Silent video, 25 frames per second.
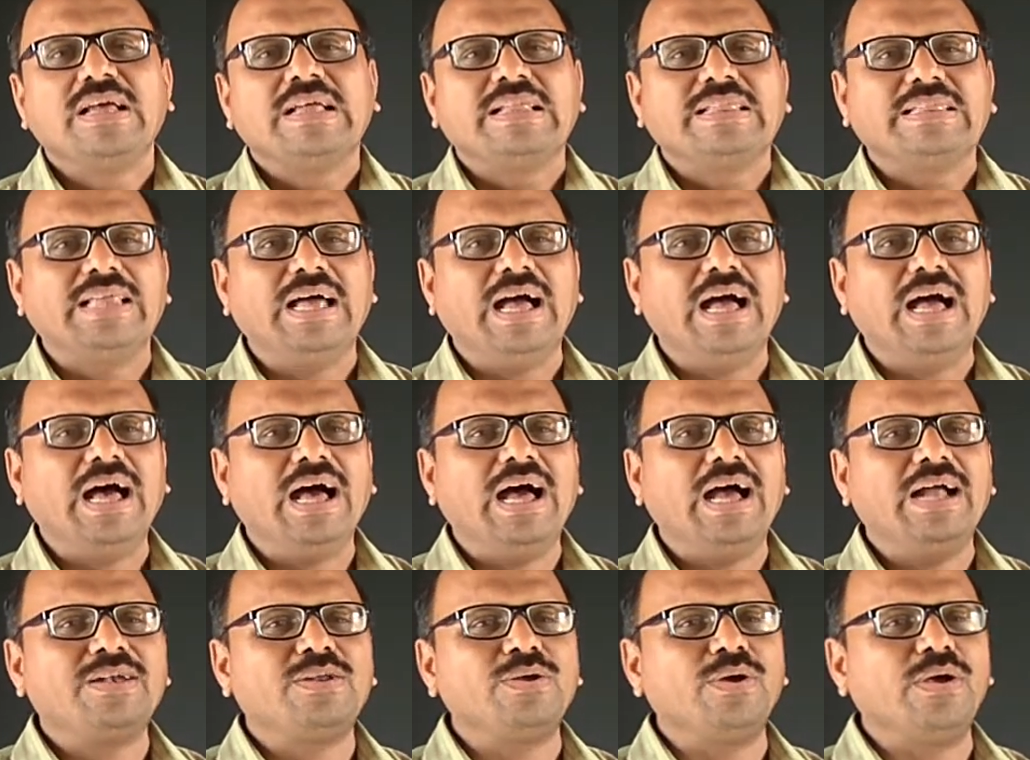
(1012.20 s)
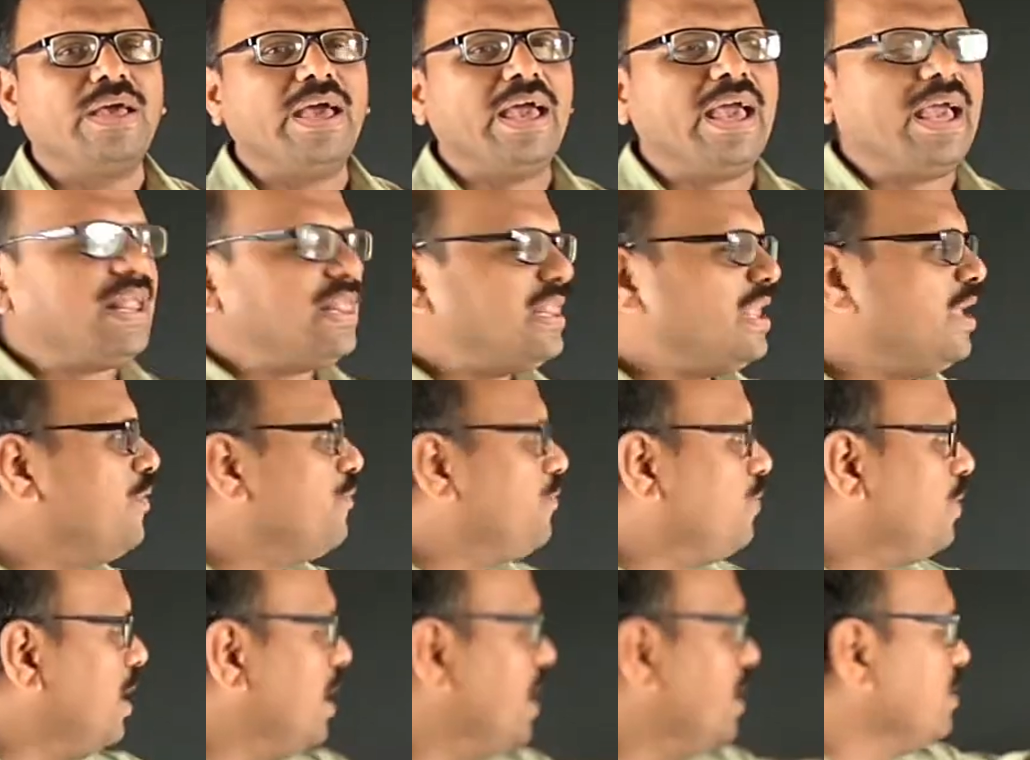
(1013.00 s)
that
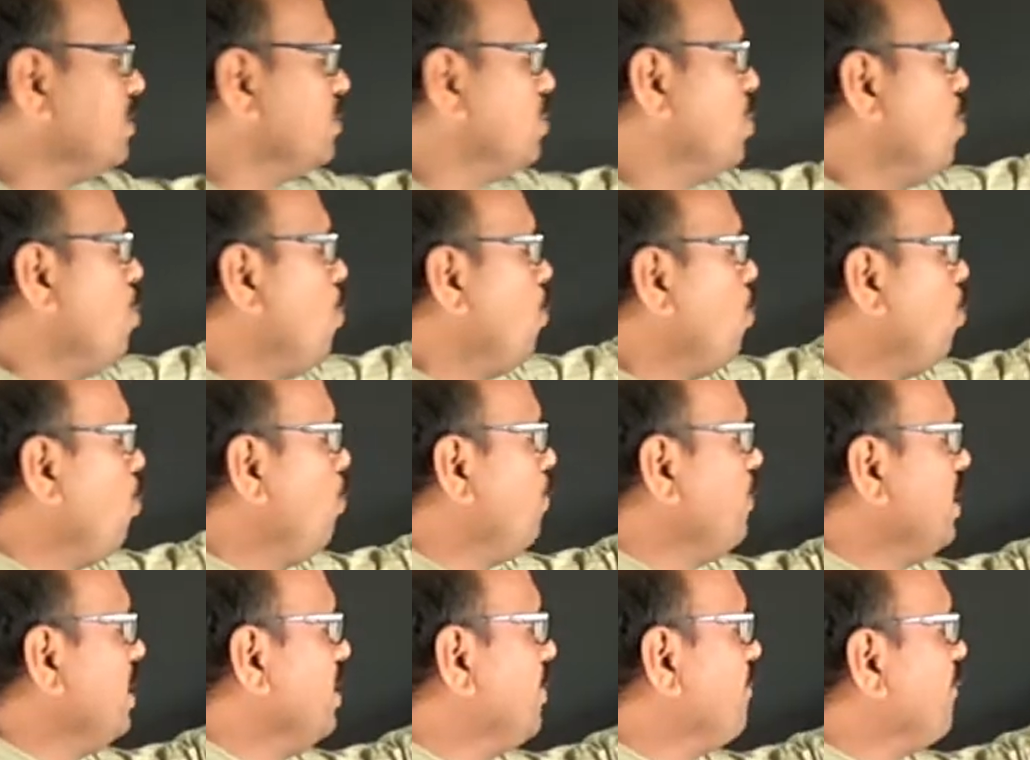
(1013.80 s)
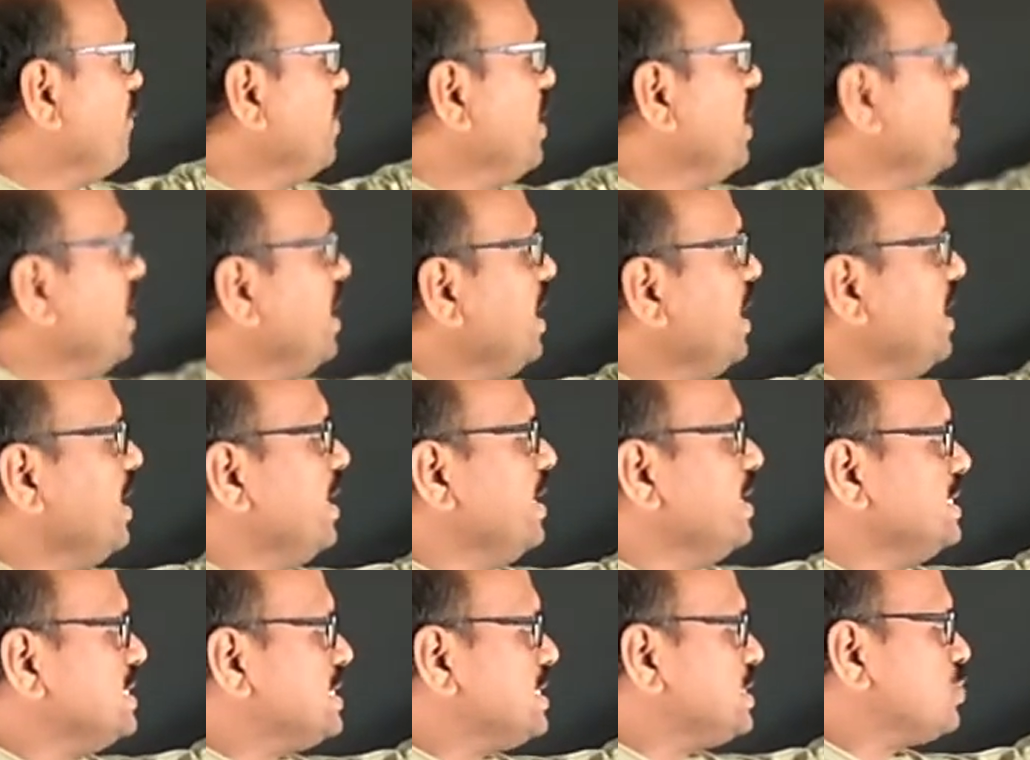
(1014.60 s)
anyone who will
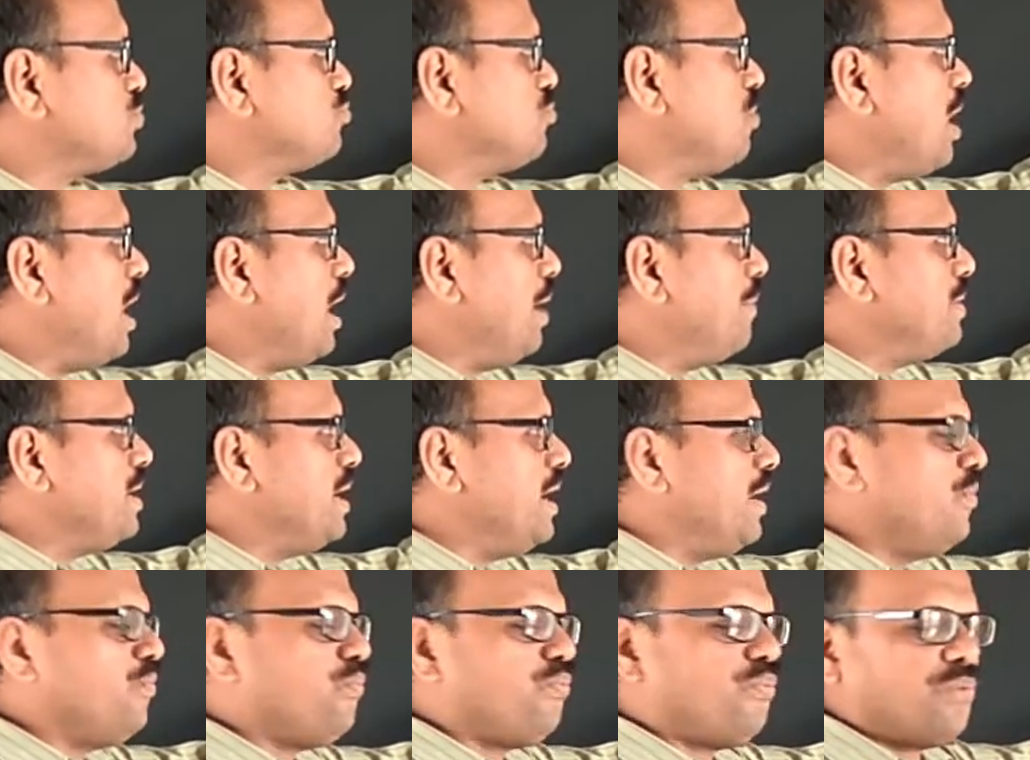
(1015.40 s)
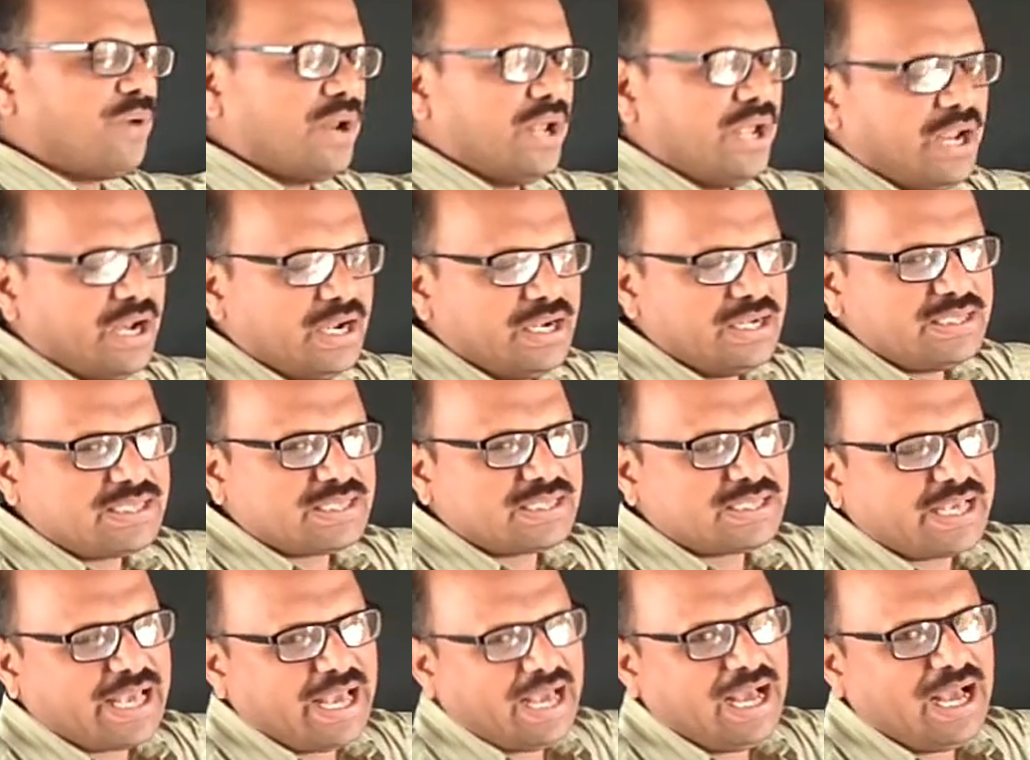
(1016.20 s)
read Swami and
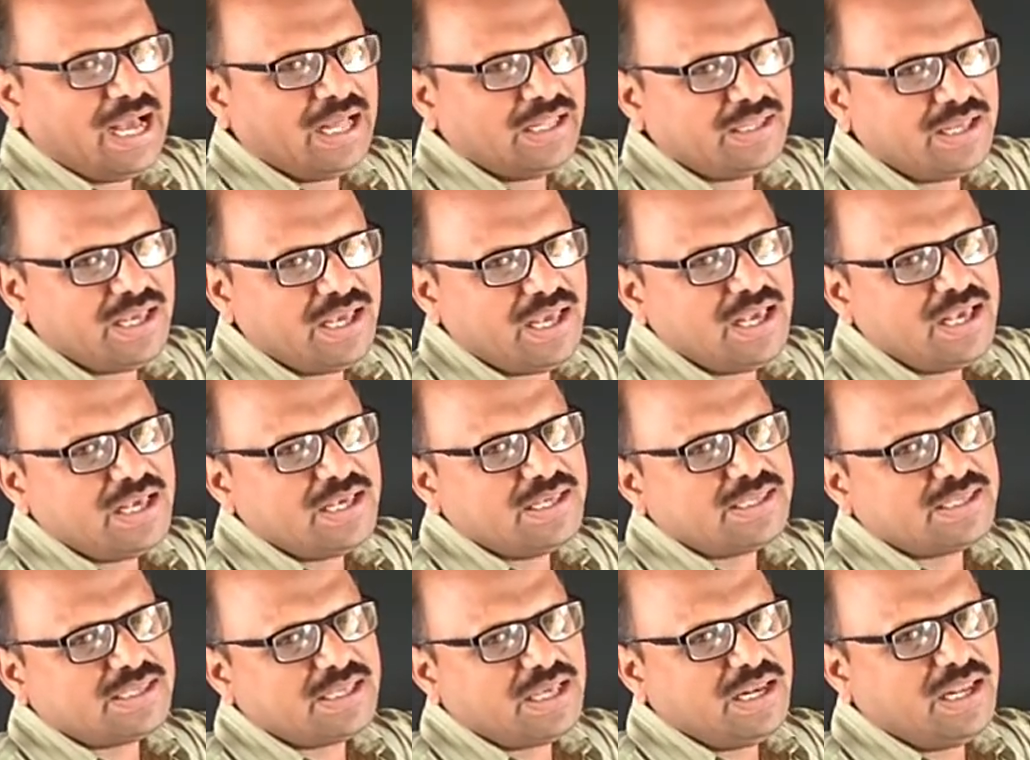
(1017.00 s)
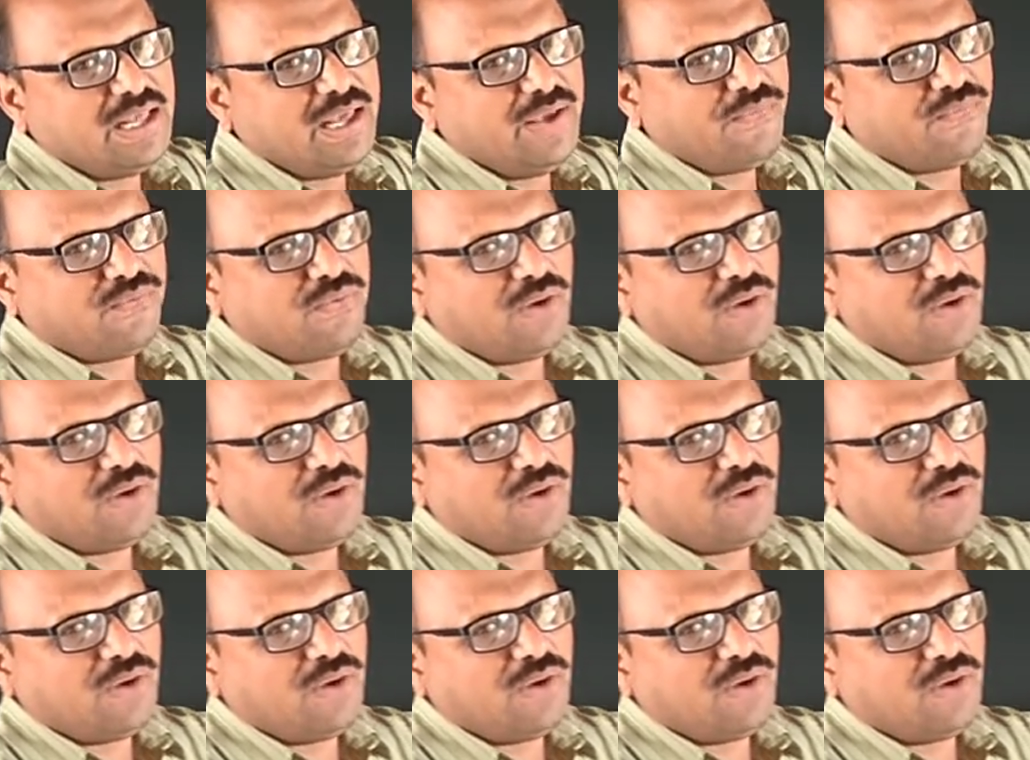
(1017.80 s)
Friends can easily